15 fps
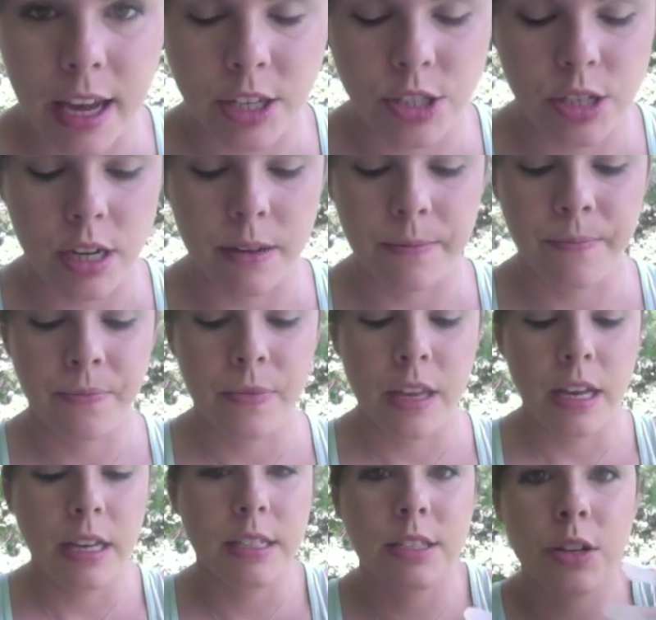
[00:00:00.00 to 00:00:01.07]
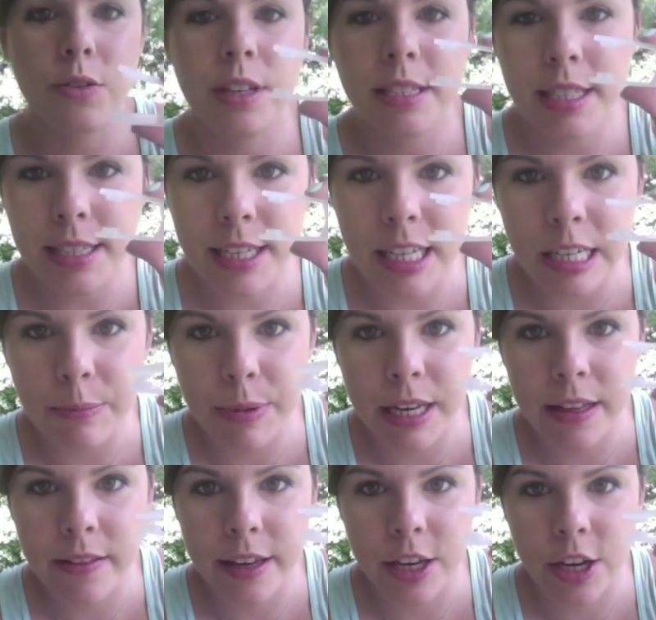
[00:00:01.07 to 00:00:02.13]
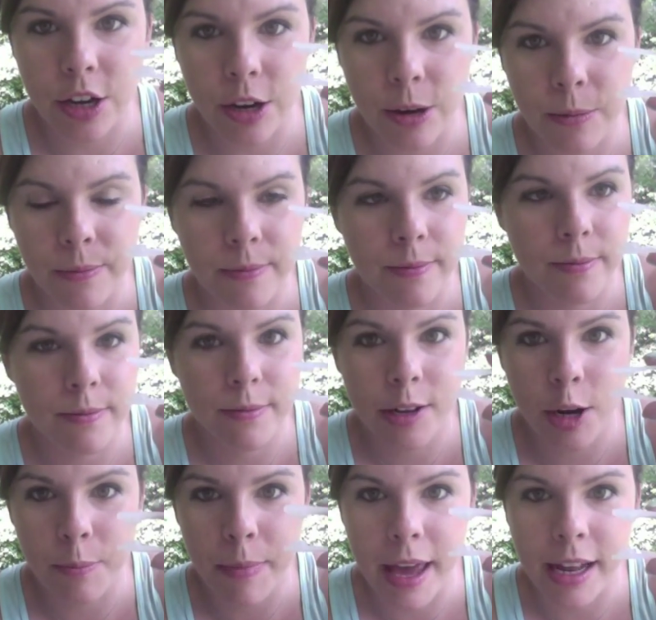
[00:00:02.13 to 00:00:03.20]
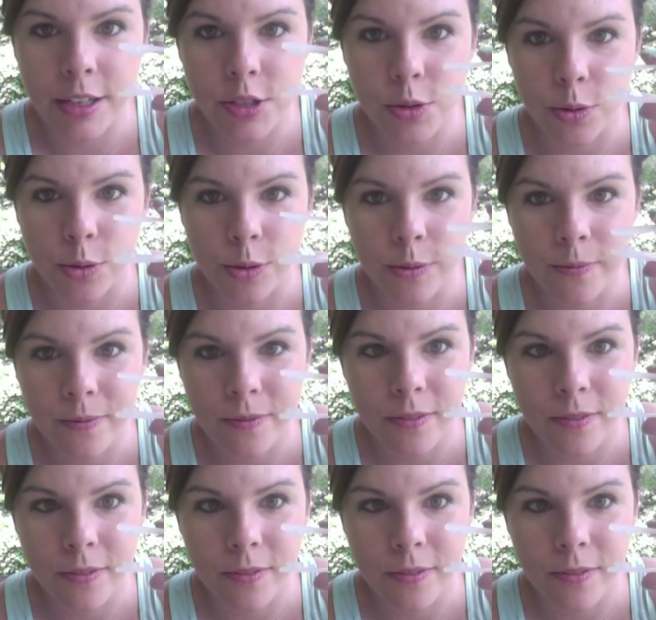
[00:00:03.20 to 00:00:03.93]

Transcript: extra. So this is going to be like your main tool.